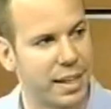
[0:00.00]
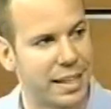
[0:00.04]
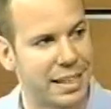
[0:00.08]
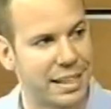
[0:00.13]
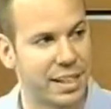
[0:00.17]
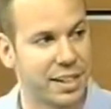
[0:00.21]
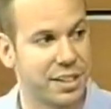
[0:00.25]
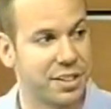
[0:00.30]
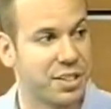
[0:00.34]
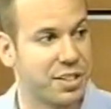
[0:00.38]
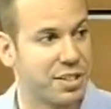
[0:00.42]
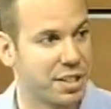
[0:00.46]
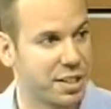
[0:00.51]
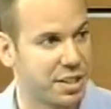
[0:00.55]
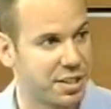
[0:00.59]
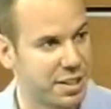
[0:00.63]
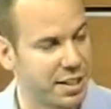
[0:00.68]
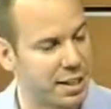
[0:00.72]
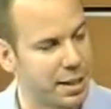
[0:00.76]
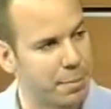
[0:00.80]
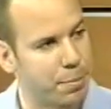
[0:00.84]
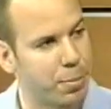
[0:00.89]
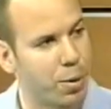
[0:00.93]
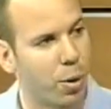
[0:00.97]
the Click to
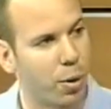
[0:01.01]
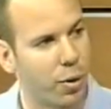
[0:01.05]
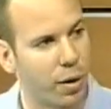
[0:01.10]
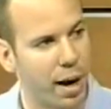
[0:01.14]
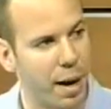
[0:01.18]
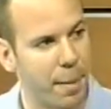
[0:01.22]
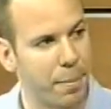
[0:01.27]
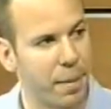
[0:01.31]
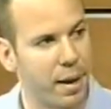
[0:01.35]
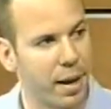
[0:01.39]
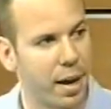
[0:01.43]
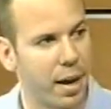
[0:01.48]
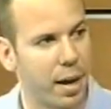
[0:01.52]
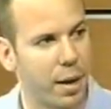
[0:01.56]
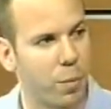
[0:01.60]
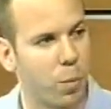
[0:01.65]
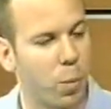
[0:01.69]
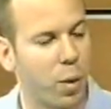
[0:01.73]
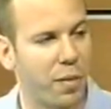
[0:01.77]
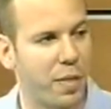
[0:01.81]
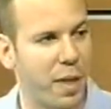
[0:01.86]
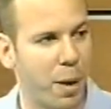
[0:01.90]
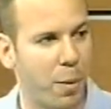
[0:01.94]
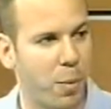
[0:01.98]
Succeed program,
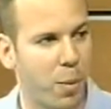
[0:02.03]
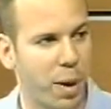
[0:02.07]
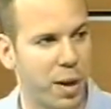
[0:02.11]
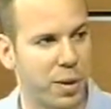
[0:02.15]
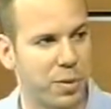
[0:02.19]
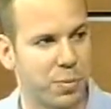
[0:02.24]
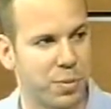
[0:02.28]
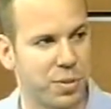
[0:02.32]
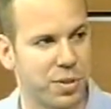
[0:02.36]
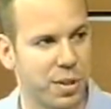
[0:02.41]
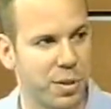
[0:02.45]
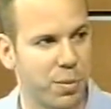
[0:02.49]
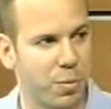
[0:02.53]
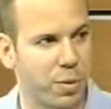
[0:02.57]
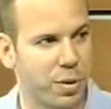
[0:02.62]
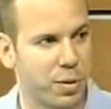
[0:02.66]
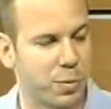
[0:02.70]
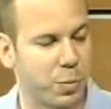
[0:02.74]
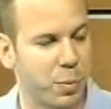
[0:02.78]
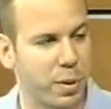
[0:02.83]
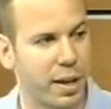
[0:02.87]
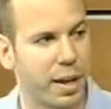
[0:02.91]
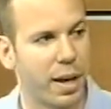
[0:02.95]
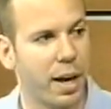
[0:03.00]
and what that was was it
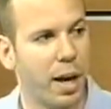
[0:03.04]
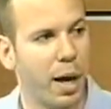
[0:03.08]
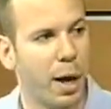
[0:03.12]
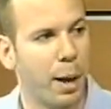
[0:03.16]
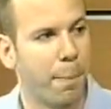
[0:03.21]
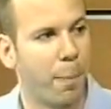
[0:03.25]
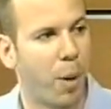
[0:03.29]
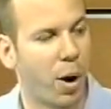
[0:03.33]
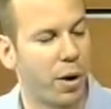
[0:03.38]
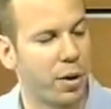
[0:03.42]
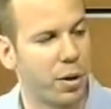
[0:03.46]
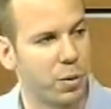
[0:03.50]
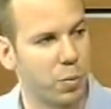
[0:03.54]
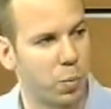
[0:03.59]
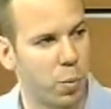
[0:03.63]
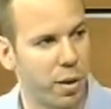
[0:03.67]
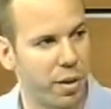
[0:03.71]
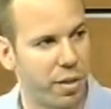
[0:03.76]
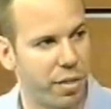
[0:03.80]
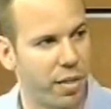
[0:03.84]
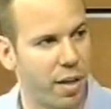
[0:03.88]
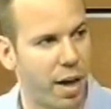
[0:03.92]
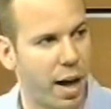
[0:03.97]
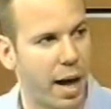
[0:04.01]
was we partnered
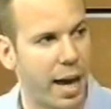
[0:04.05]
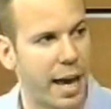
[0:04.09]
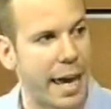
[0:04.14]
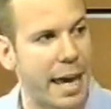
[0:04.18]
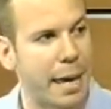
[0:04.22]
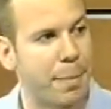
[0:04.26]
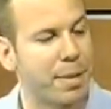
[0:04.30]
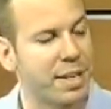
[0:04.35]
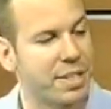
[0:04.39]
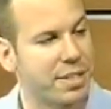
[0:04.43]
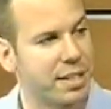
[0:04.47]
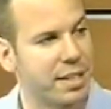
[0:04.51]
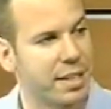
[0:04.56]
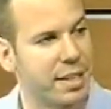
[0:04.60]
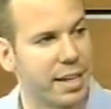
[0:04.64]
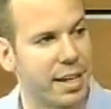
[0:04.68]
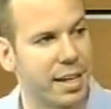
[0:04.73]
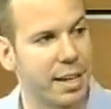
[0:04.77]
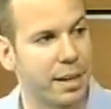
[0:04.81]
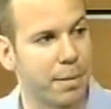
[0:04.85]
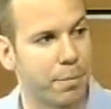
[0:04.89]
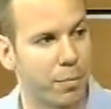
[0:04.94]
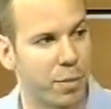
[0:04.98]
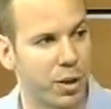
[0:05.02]
with uh,
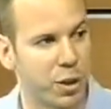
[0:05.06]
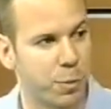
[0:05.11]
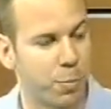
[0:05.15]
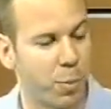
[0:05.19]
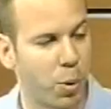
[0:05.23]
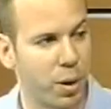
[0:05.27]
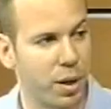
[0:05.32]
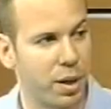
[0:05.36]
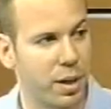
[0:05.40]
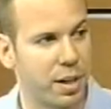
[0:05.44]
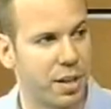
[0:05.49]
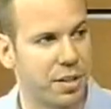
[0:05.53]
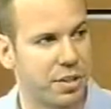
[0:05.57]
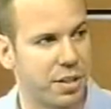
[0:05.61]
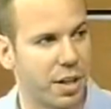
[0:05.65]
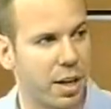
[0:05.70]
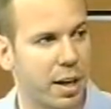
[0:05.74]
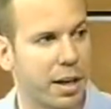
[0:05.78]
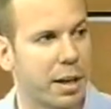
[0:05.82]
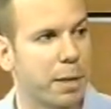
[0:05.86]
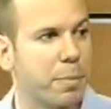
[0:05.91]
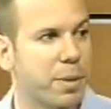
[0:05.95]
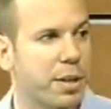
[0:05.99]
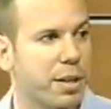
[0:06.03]
ABCD in Bridgeport. It's
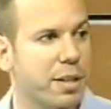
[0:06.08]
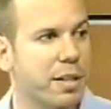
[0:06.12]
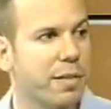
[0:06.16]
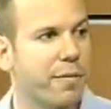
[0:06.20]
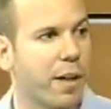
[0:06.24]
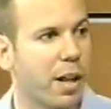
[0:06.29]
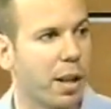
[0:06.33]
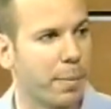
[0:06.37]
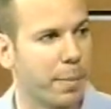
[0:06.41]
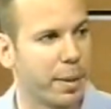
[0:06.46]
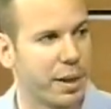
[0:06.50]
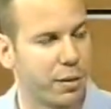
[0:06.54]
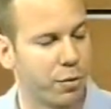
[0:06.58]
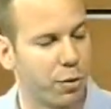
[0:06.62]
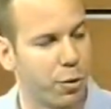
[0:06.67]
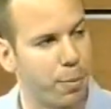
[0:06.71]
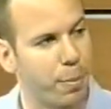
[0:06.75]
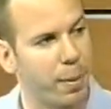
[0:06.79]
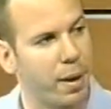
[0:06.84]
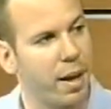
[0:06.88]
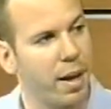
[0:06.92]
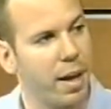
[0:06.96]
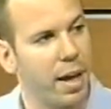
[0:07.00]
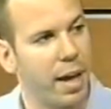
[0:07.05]
a community development
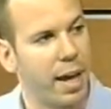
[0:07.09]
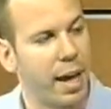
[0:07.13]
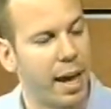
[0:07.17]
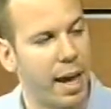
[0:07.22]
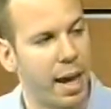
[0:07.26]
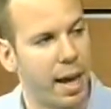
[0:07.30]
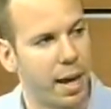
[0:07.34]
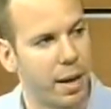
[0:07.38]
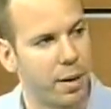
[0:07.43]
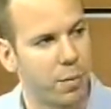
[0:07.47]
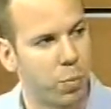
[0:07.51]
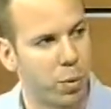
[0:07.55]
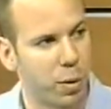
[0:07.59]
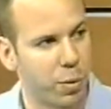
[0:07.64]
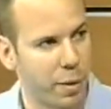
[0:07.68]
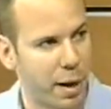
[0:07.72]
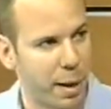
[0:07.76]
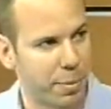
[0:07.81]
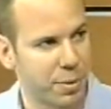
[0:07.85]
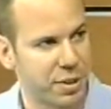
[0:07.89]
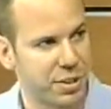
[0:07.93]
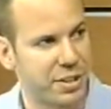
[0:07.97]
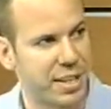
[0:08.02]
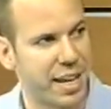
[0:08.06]
group, and we
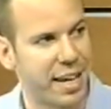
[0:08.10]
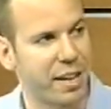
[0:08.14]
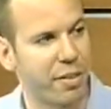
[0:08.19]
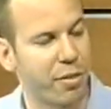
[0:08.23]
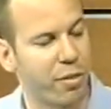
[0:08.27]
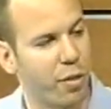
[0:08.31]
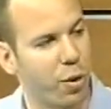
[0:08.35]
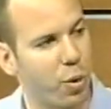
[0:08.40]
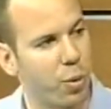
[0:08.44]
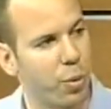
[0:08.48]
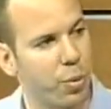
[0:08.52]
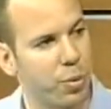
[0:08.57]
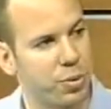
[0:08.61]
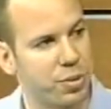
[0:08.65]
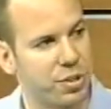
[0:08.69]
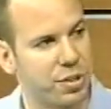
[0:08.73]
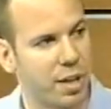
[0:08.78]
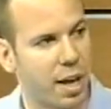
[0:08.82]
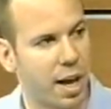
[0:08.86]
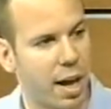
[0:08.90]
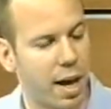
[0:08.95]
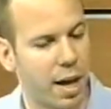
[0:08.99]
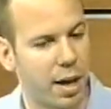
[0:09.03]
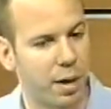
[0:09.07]
were able to take
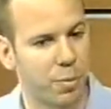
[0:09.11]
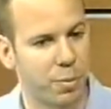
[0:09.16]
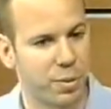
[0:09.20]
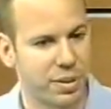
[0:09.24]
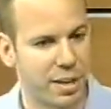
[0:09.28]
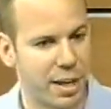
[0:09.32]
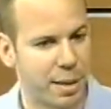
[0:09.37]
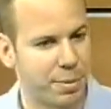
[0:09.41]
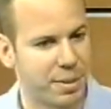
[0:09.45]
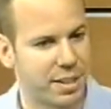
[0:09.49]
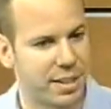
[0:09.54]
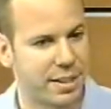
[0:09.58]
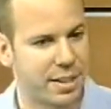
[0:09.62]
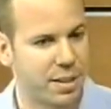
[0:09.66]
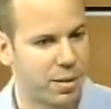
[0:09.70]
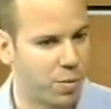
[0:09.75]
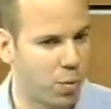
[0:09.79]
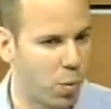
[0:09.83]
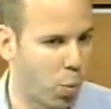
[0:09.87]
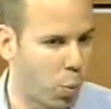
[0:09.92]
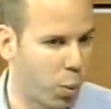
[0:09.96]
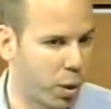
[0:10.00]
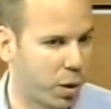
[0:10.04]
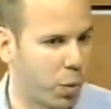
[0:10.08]
those. Uh, we were able
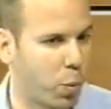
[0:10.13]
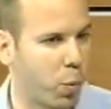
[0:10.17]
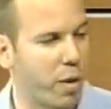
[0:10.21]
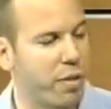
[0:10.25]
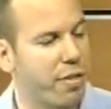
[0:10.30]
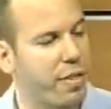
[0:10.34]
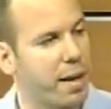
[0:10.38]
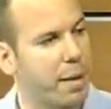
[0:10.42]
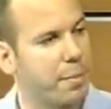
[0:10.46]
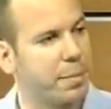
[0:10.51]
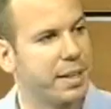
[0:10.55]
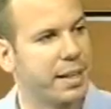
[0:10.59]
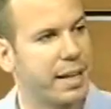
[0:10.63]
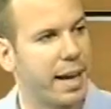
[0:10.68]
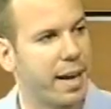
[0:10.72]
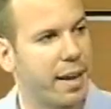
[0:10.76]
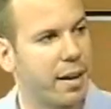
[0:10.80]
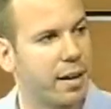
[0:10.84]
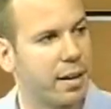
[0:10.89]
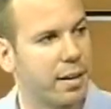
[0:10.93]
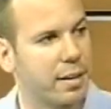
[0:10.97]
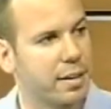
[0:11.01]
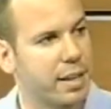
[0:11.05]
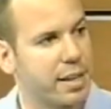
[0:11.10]
to work with them to
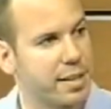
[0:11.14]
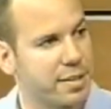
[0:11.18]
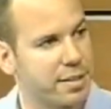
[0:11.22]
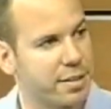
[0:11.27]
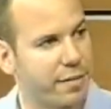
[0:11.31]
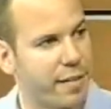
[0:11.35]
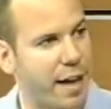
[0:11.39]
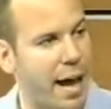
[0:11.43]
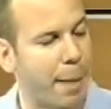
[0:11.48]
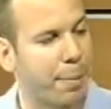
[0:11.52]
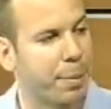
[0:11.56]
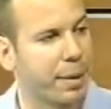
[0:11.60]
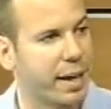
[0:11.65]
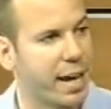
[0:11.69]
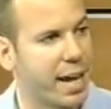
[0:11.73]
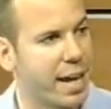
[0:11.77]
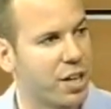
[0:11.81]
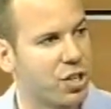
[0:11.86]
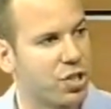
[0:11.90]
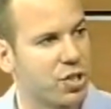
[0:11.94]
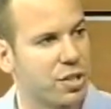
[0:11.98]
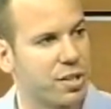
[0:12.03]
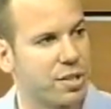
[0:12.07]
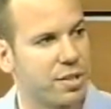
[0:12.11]
get a list of
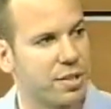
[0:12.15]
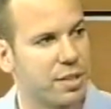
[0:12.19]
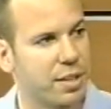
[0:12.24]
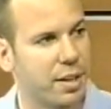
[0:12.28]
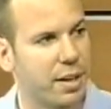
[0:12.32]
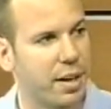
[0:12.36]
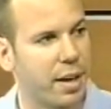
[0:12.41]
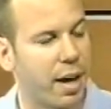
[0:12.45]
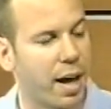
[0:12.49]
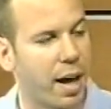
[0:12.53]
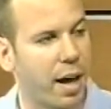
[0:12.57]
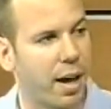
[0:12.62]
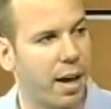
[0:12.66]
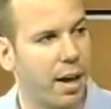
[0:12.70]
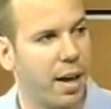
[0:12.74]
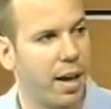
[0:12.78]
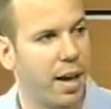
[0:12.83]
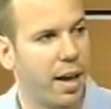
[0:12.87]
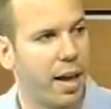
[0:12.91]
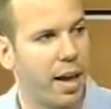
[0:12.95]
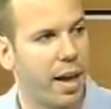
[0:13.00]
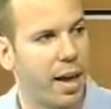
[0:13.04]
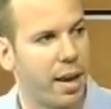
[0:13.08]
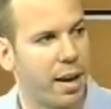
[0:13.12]
applications and uh,
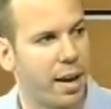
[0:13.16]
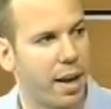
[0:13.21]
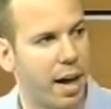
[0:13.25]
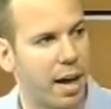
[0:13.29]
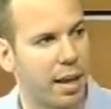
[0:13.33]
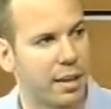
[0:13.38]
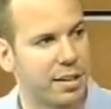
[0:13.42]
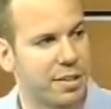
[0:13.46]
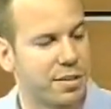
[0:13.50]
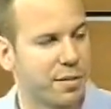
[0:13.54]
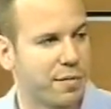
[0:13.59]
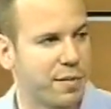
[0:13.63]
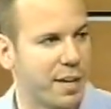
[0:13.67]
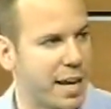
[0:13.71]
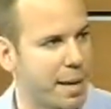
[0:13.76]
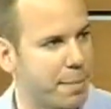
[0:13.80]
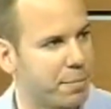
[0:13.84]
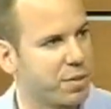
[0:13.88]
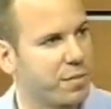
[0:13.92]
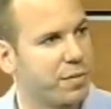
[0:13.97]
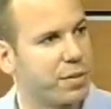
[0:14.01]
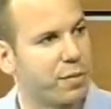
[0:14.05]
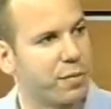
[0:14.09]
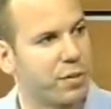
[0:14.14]
and a uh, list of
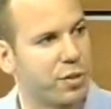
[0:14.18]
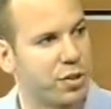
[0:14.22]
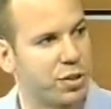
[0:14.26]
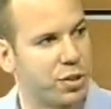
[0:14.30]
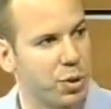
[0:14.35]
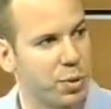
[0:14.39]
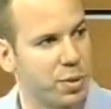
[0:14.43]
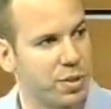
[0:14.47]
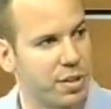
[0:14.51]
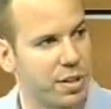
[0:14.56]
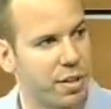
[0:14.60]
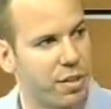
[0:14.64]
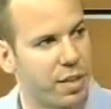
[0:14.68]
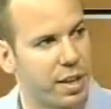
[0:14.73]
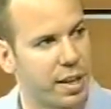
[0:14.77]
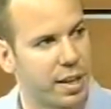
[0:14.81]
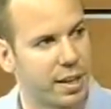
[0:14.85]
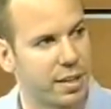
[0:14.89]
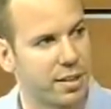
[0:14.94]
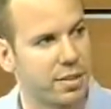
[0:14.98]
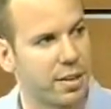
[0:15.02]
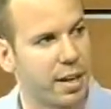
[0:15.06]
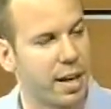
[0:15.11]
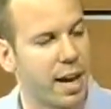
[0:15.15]
names of different students and
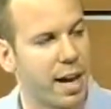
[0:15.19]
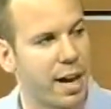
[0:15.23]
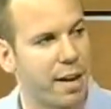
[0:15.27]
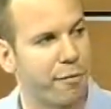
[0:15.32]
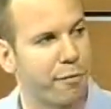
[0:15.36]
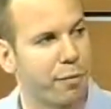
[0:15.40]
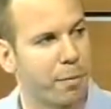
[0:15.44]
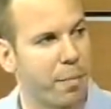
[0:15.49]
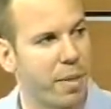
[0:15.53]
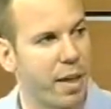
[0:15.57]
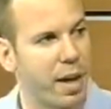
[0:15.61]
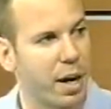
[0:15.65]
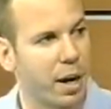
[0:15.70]
things things. And from